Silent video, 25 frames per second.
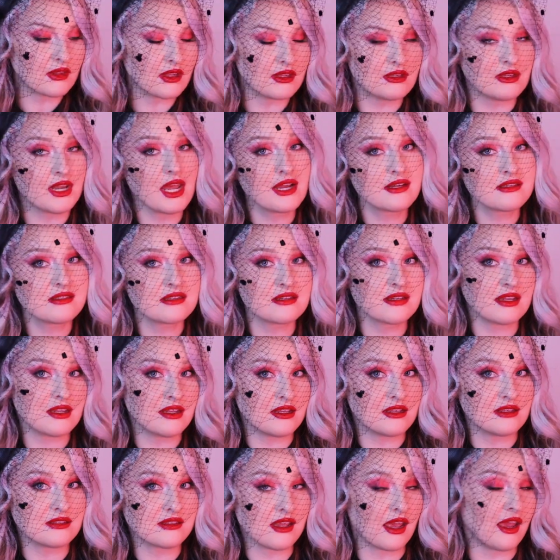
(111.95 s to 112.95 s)
Next
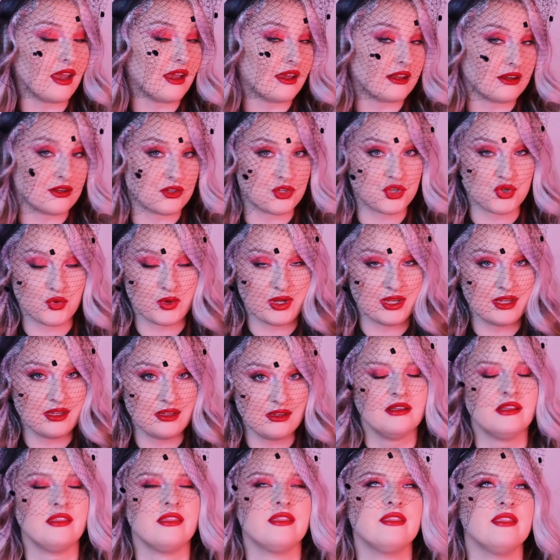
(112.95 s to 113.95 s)
is Anna
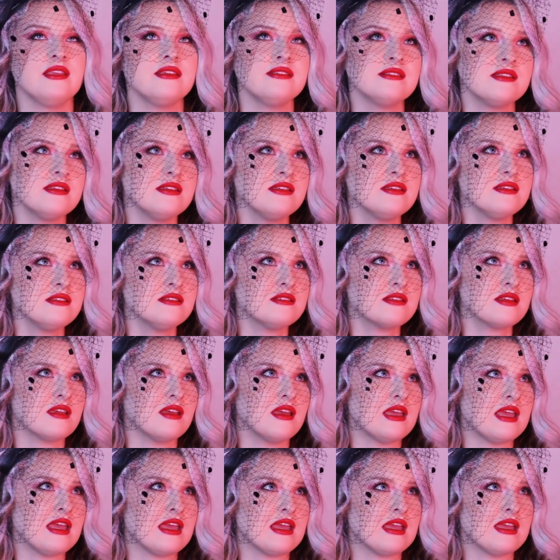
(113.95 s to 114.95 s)
Shui. This is
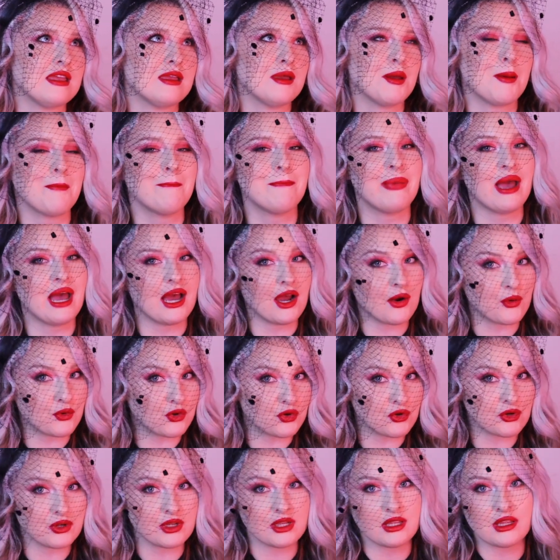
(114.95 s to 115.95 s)
a
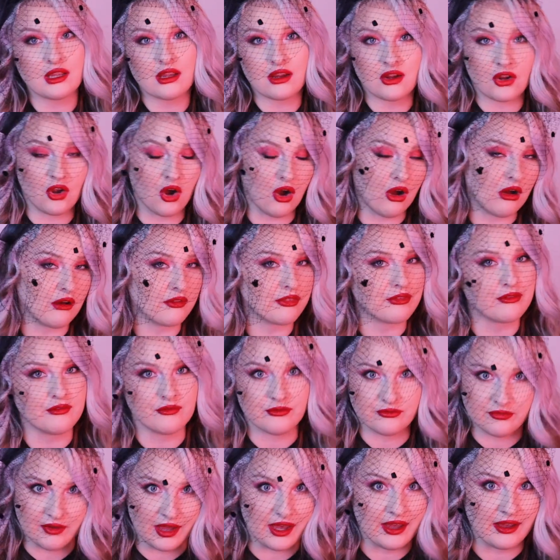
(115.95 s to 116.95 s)
powdery goth
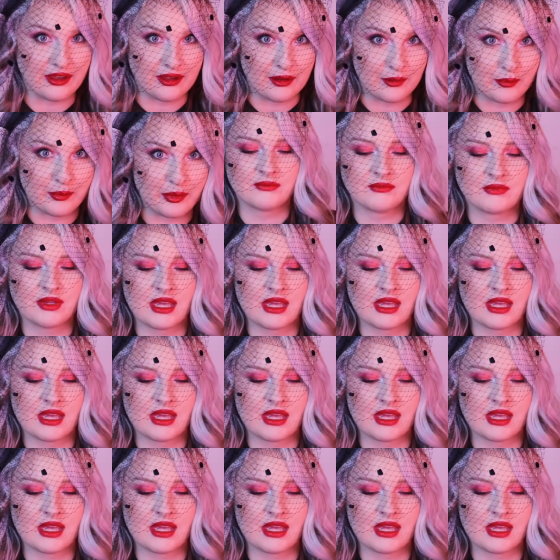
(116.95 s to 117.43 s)
vibe.